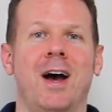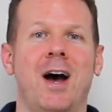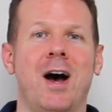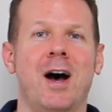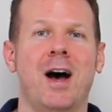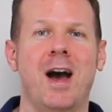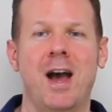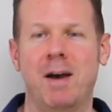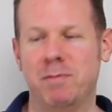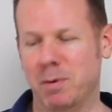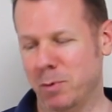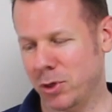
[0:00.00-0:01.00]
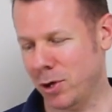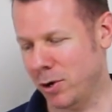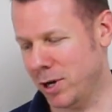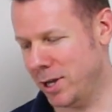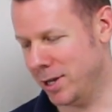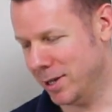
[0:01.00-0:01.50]
I have number
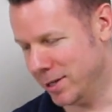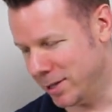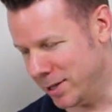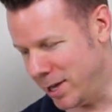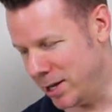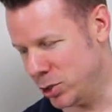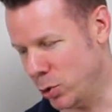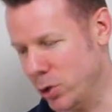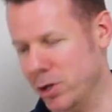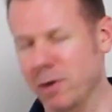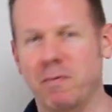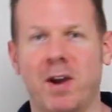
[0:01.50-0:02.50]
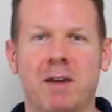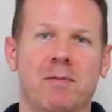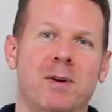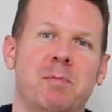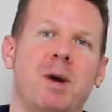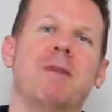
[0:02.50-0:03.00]
30. Enjoy your
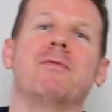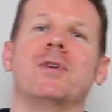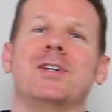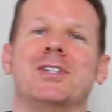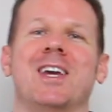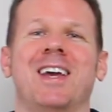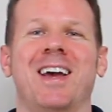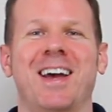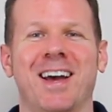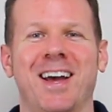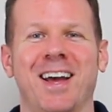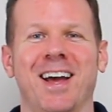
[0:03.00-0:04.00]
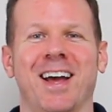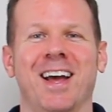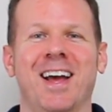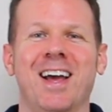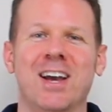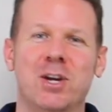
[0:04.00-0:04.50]
favorite beverage
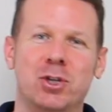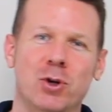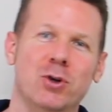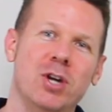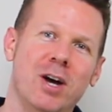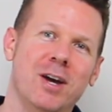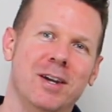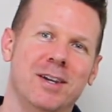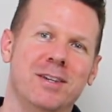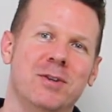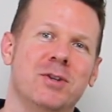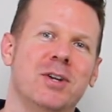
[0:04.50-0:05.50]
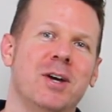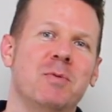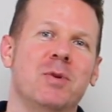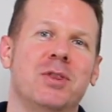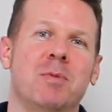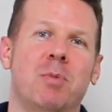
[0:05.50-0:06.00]
because you're done. You're
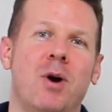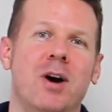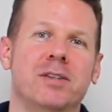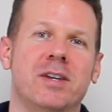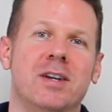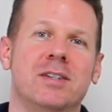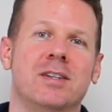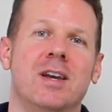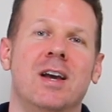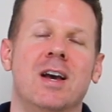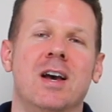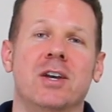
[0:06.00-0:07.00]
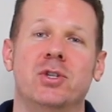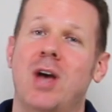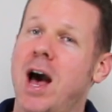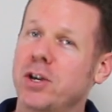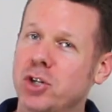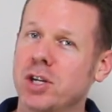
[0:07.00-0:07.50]
done with the process. So
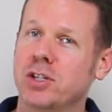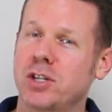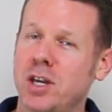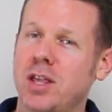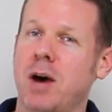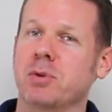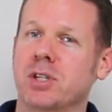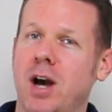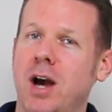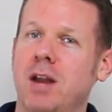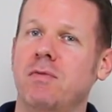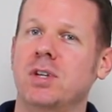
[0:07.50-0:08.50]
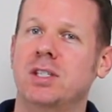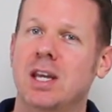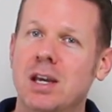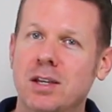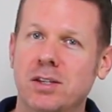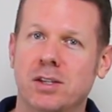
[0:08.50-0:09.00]
as you can see, that was kind of
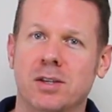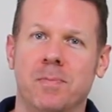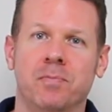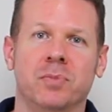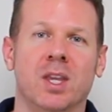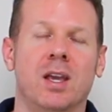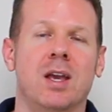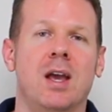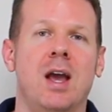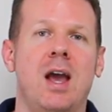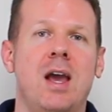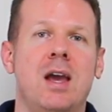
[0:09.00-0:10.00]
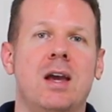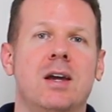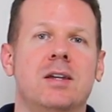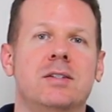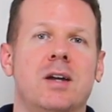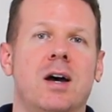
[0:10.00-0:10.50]
intense.
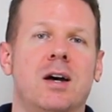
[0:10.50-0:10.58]
And